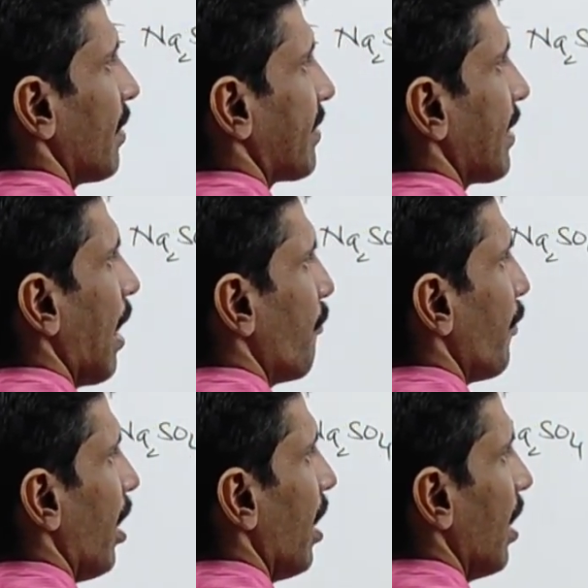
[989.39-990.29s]

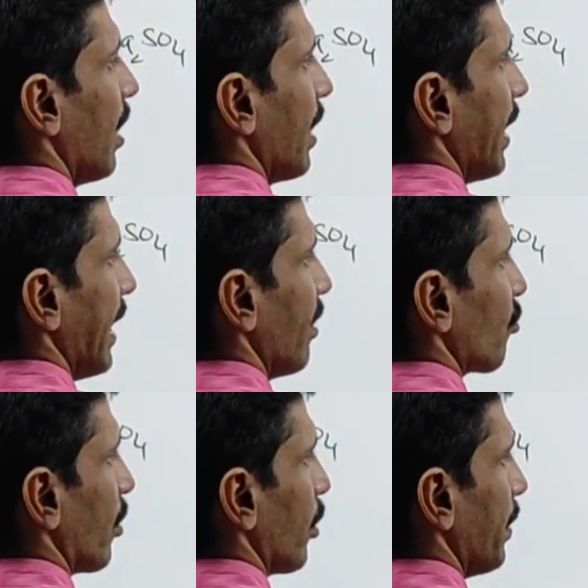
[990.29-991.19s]
sulfur
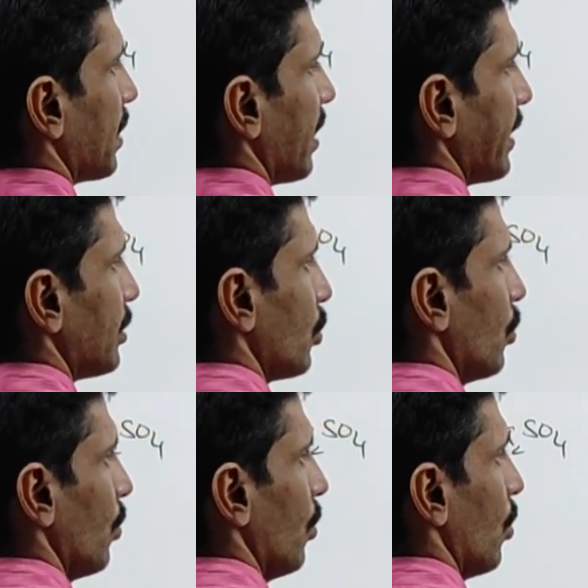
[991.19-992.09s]
is going to be
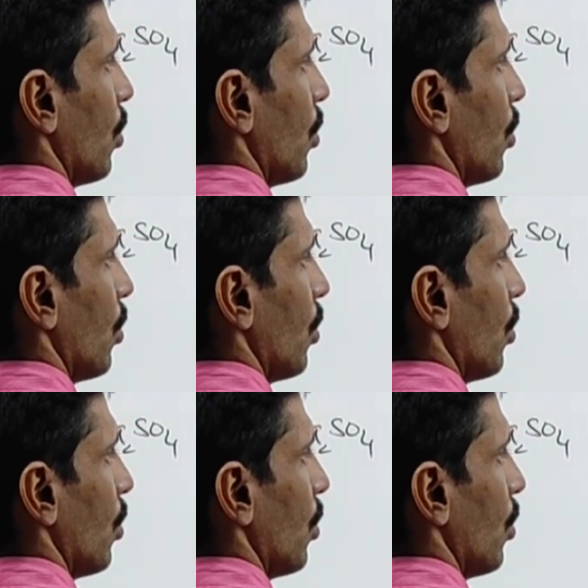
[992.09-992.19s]
32,